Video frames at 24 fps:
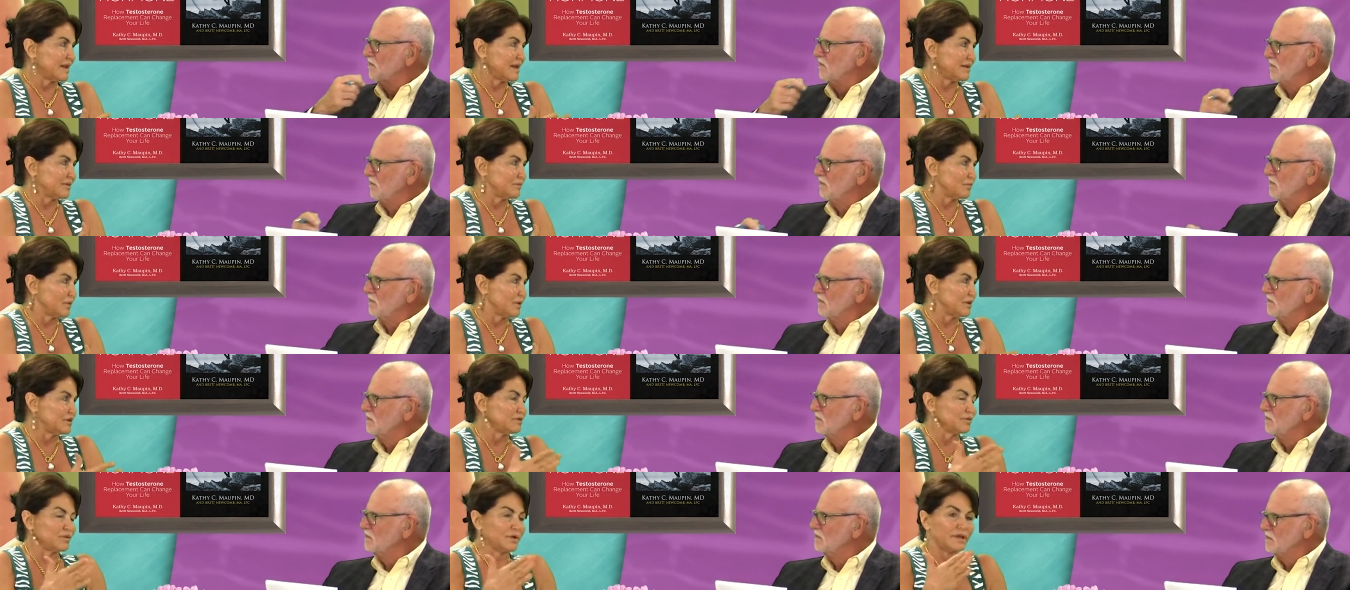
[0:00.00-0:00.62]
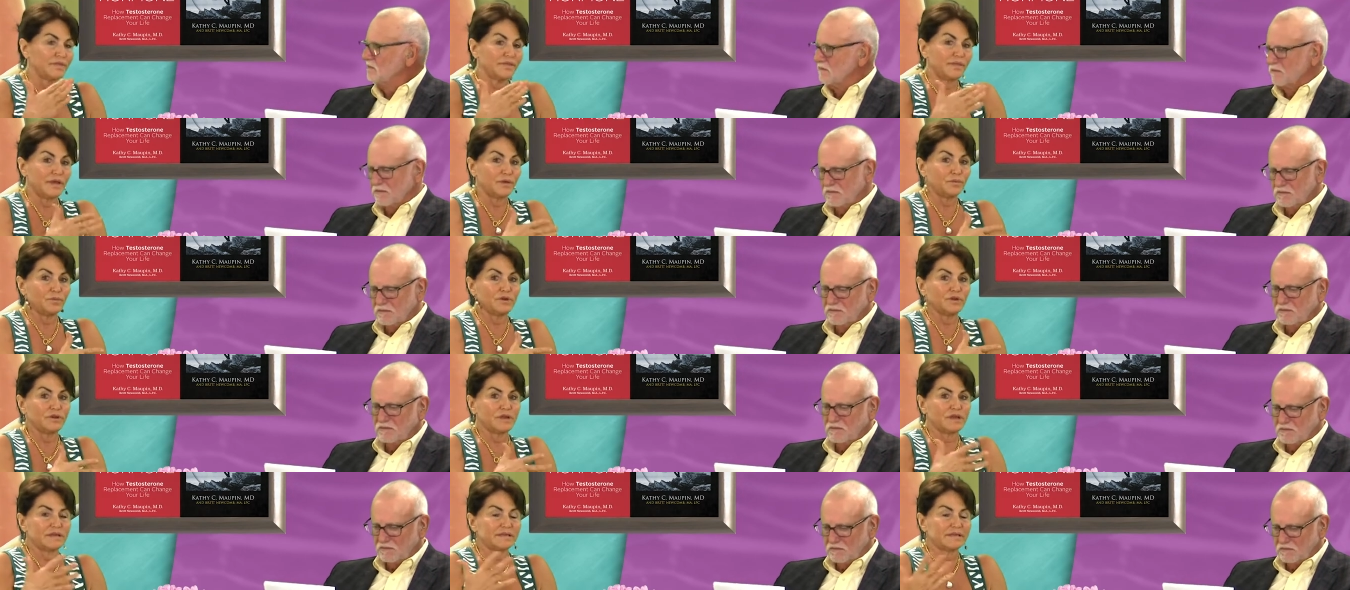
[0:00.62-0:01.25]
Speaker 1: and when and then
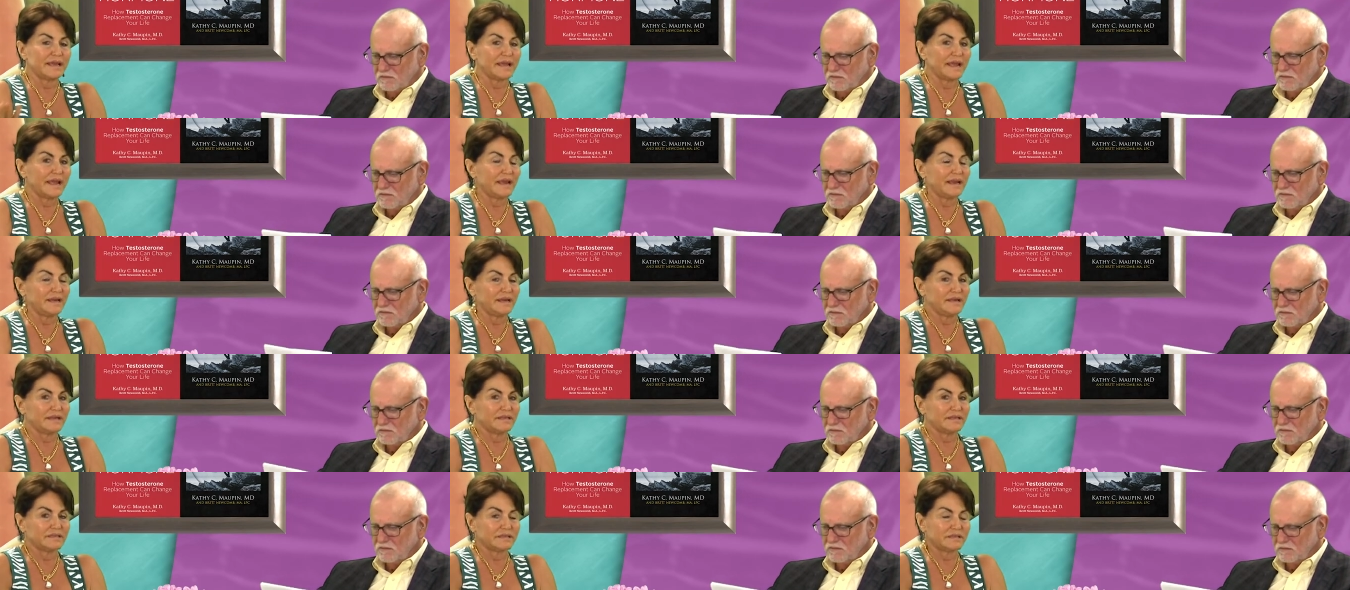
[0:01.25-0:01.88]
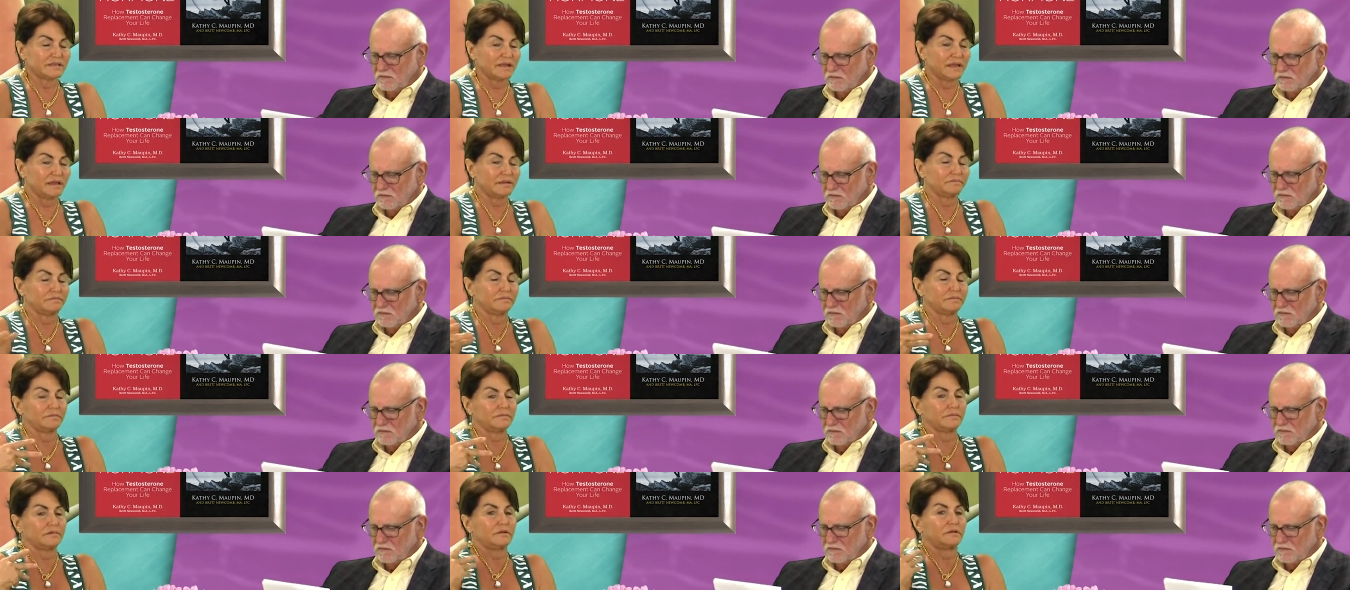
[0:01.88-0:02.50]
when you get to eighty, it's like
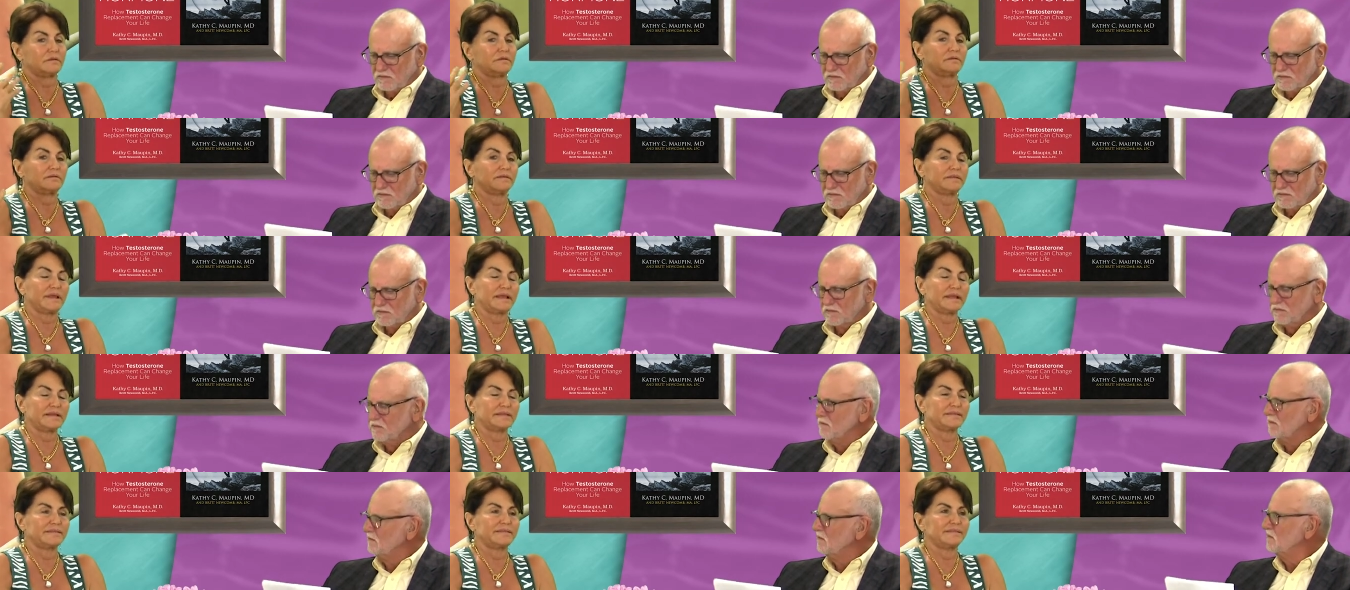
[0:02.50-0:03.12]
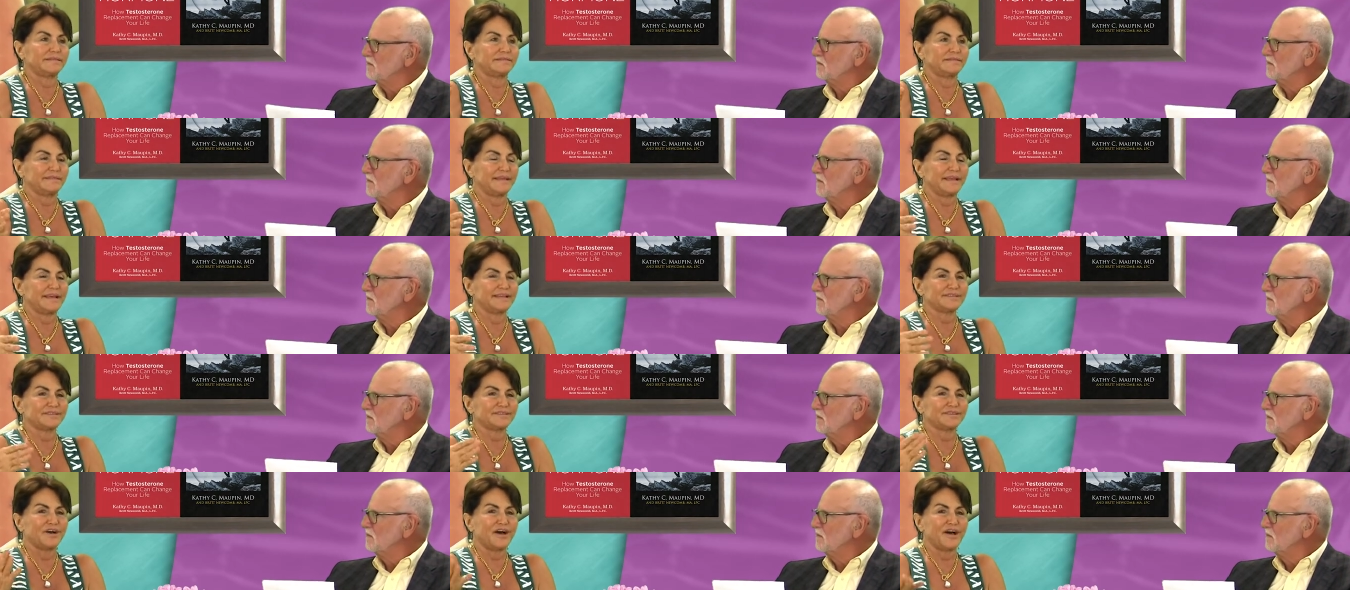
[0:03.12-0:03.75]
they
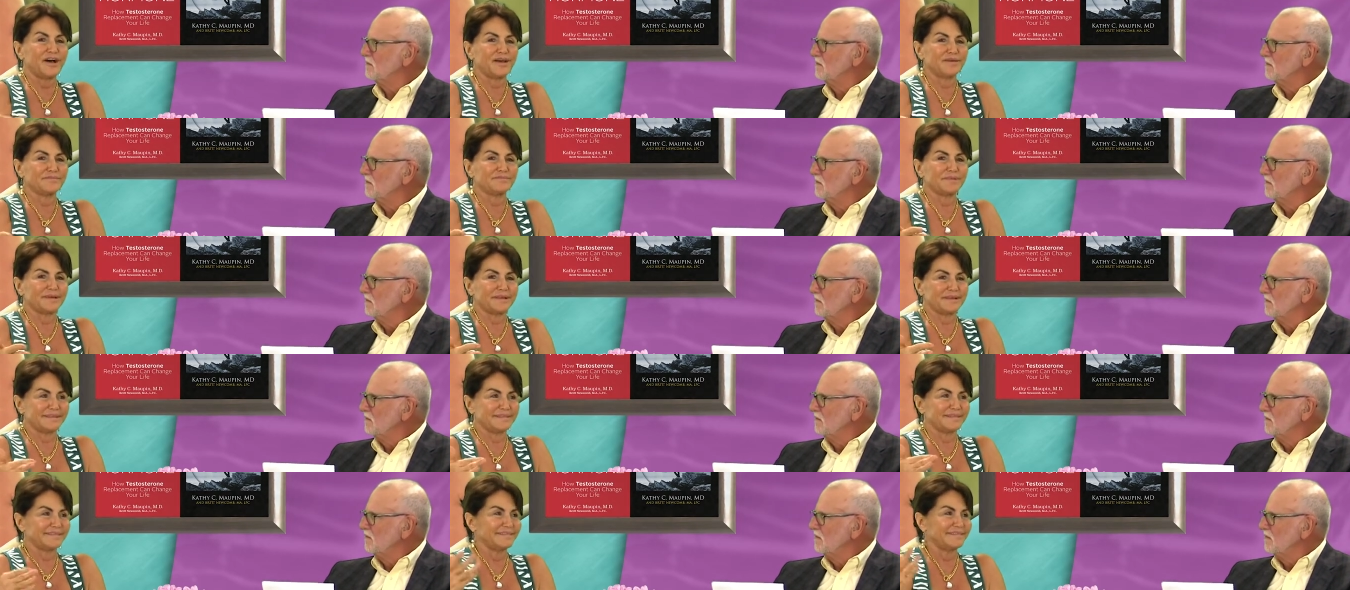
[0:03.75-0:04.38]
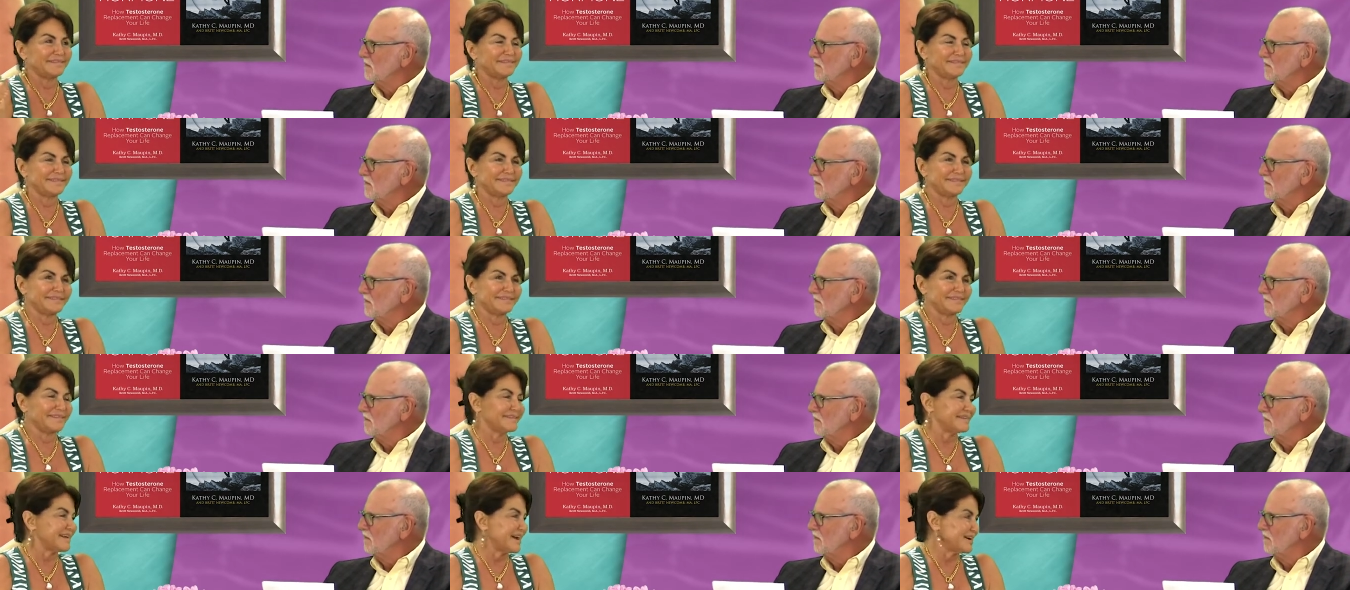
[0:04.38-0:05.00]
it's gone. But
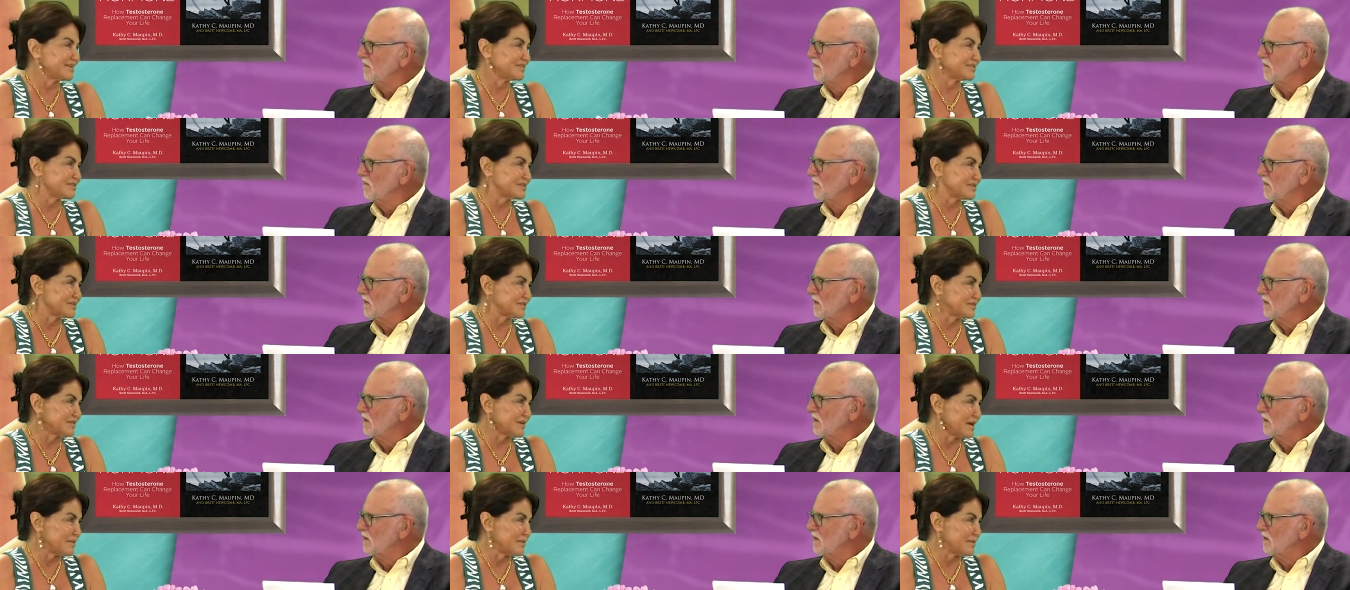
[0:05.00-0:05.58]
the doctors have